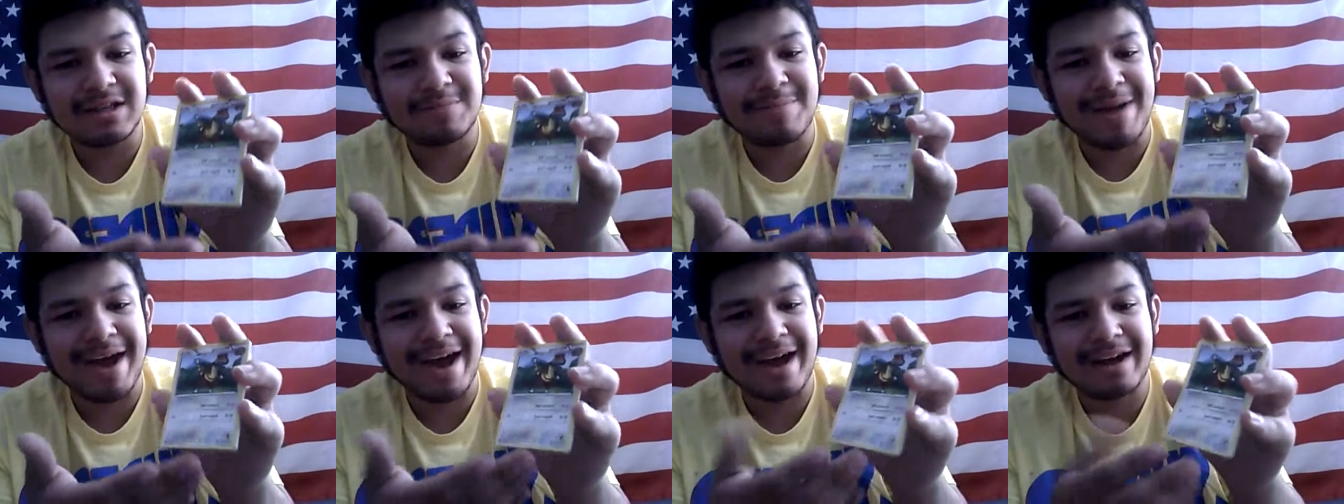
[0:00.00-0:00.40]
these
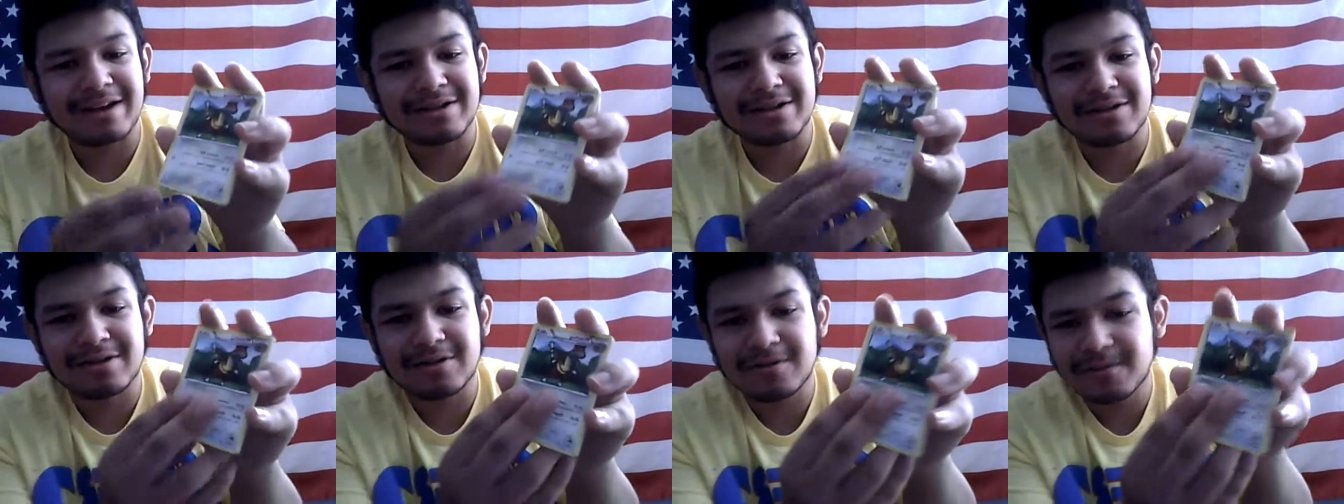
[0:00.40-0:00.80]

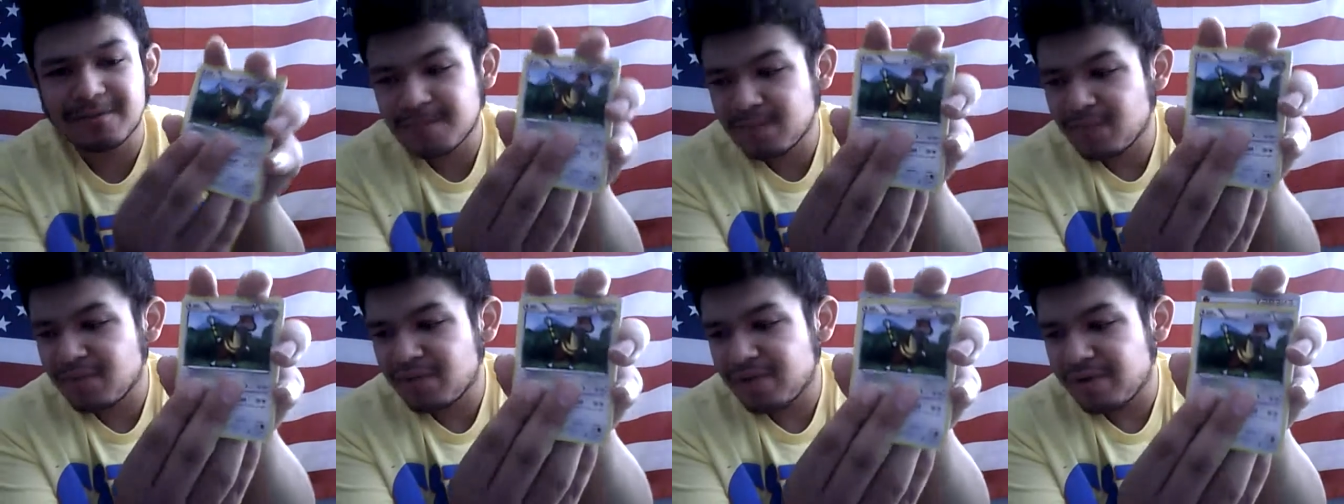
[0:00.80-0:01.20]
packs,
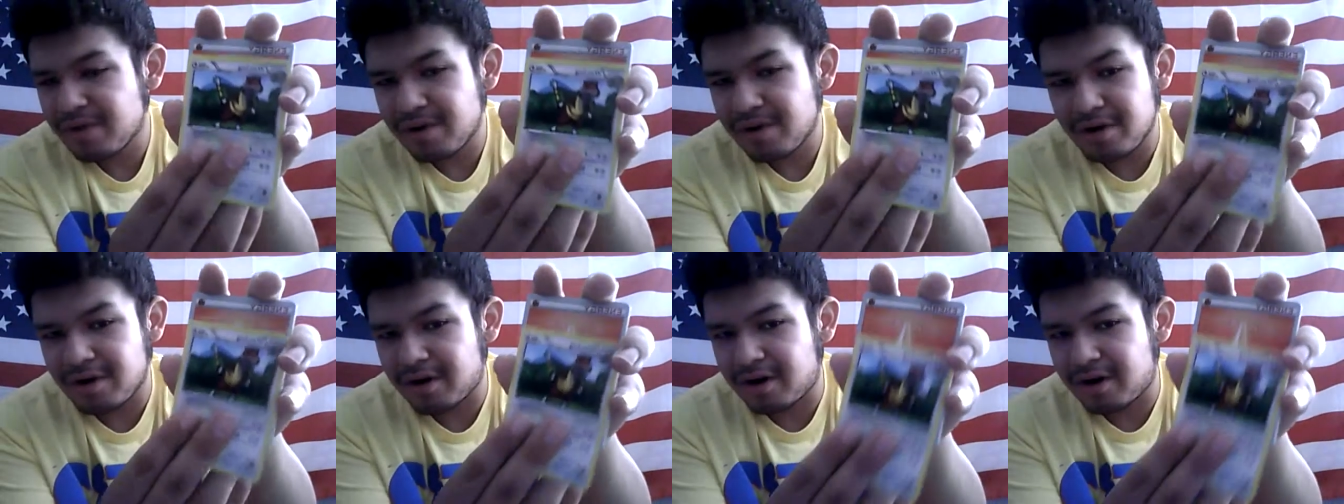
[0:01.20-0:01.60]

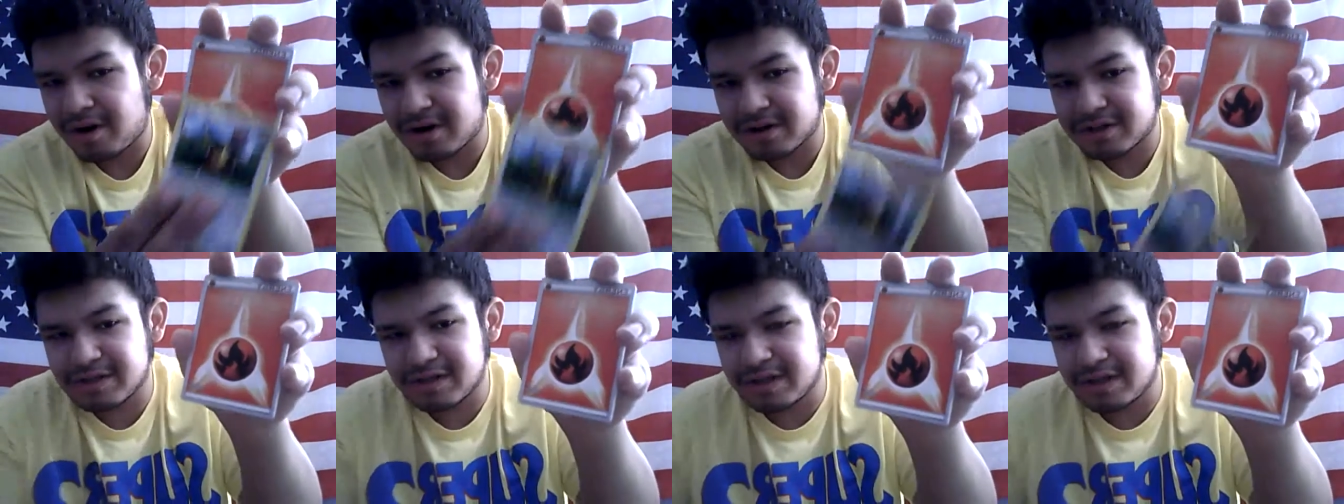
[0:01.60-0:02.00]

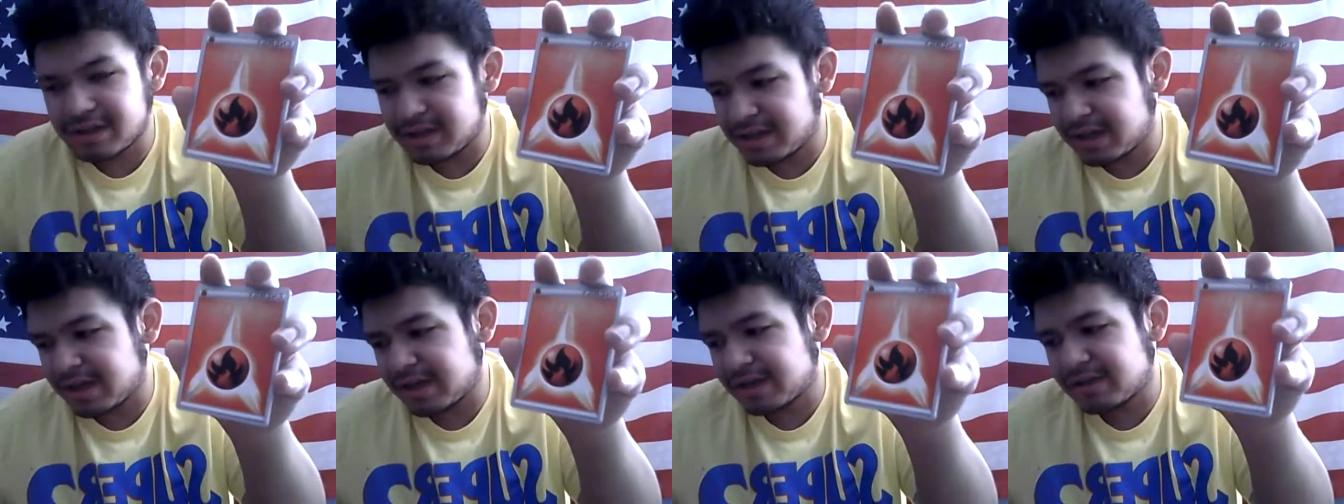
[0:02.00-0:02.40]
honestly
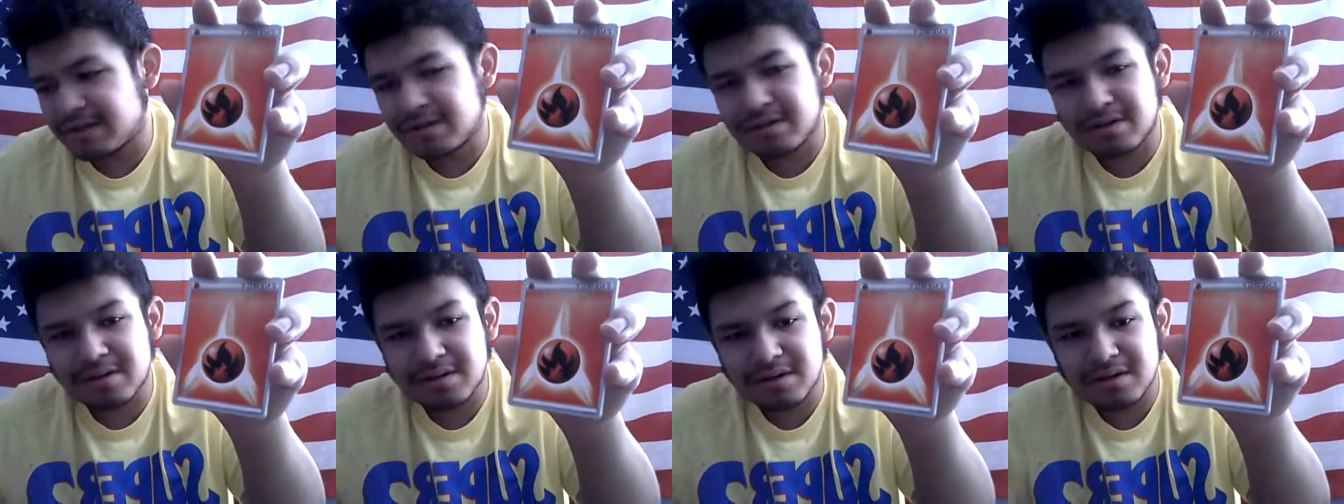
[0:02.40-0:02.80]

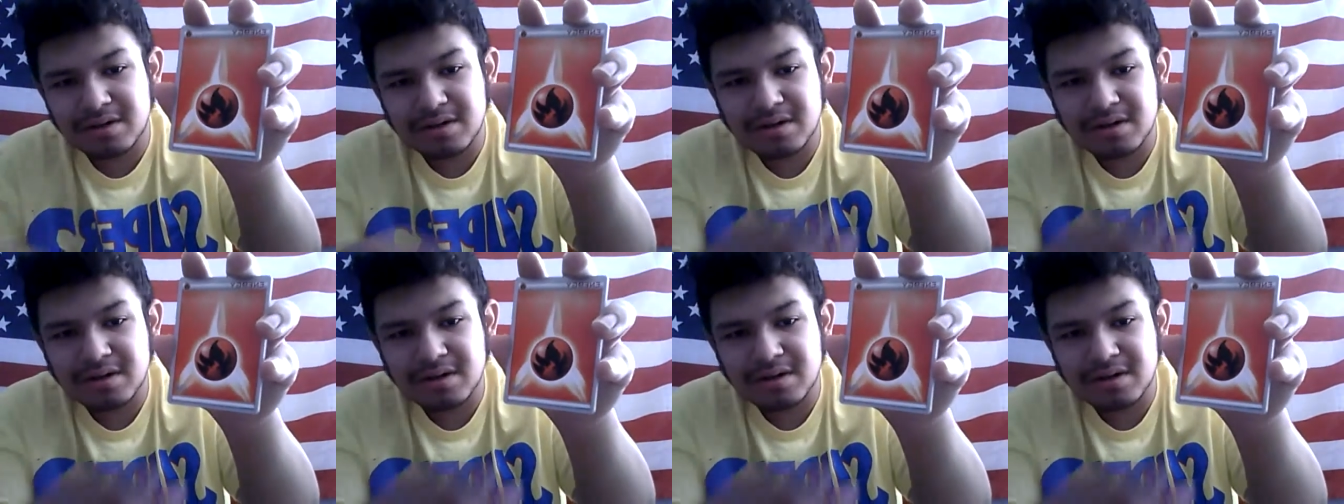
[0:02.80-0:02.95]
needs